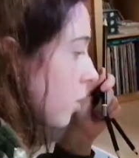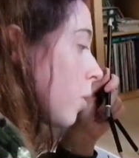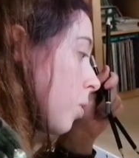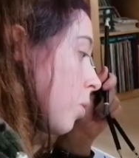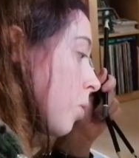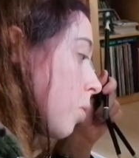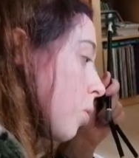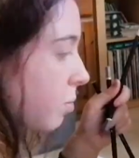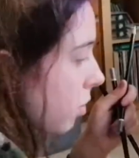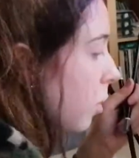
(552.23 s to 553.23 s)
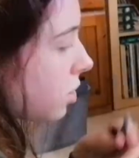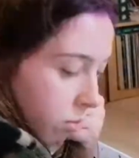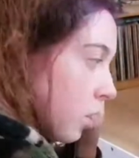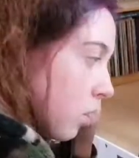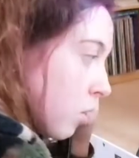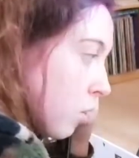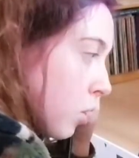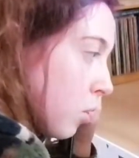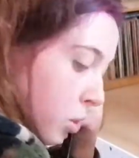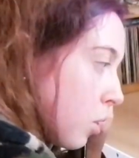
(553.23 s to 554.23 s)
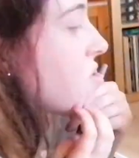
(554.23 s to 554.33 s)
really didn't do the body very well. I